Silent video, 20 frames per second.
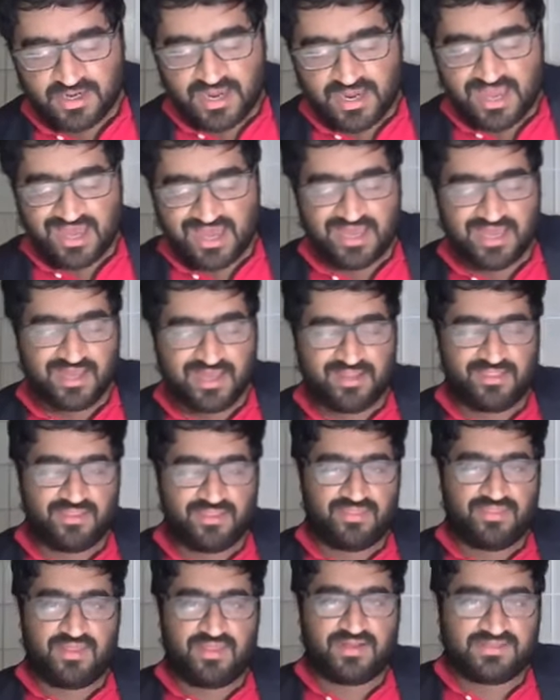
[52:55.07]
and
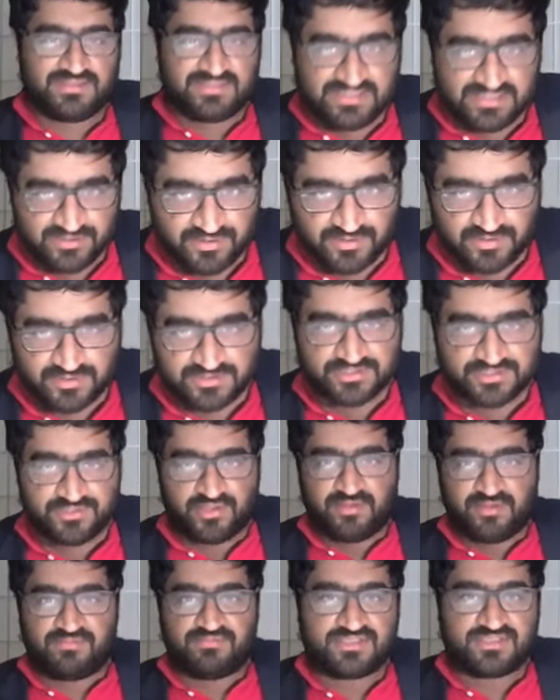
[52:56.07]
they deal to
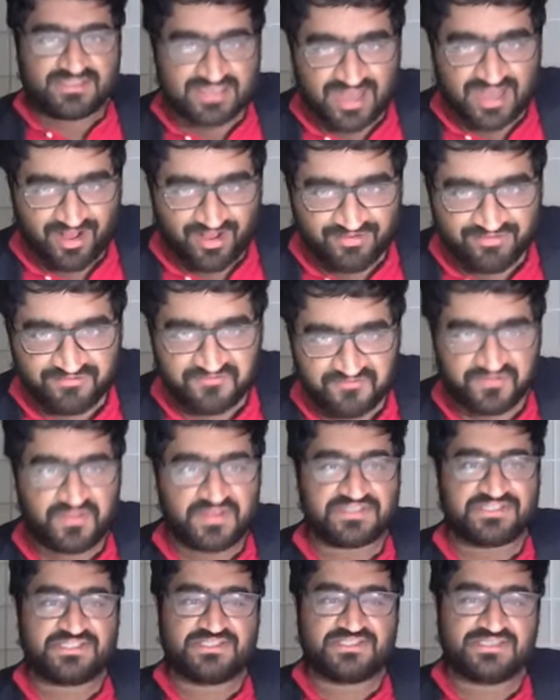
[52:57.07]
themselves the
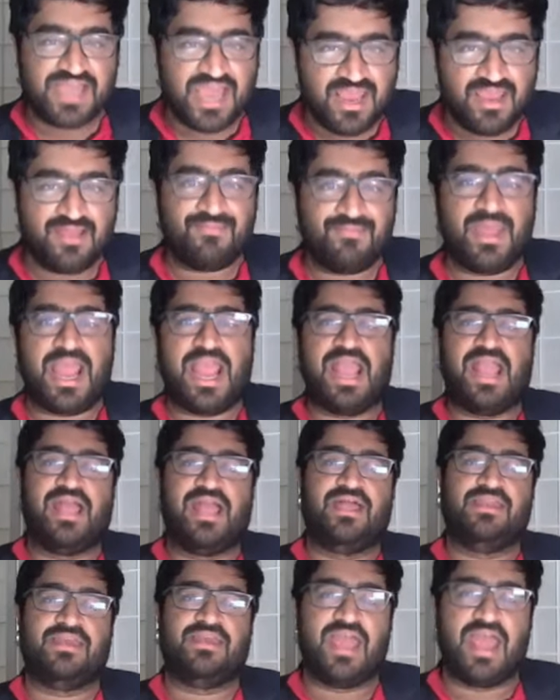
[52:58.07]
same
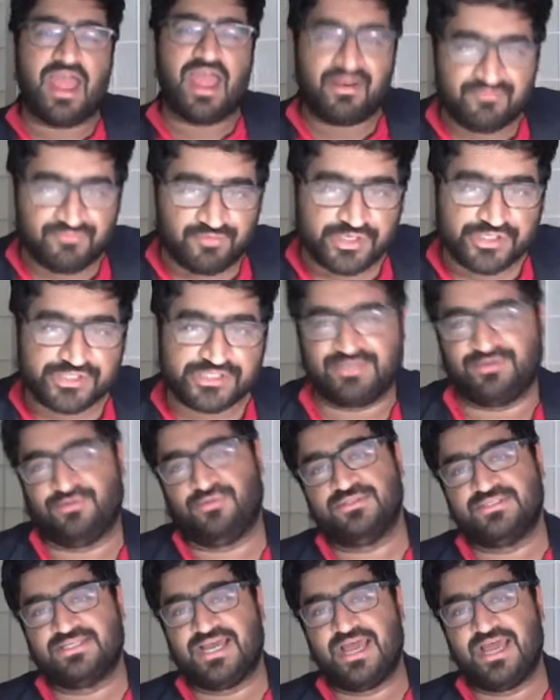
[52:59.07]
hand every single
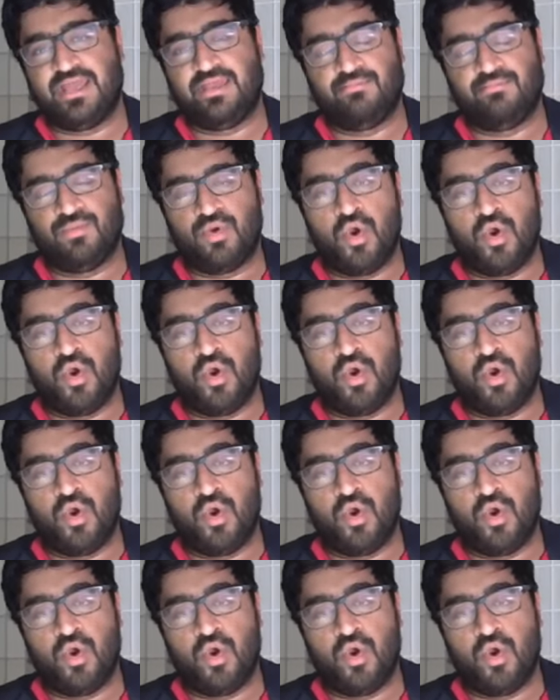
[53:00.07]
time.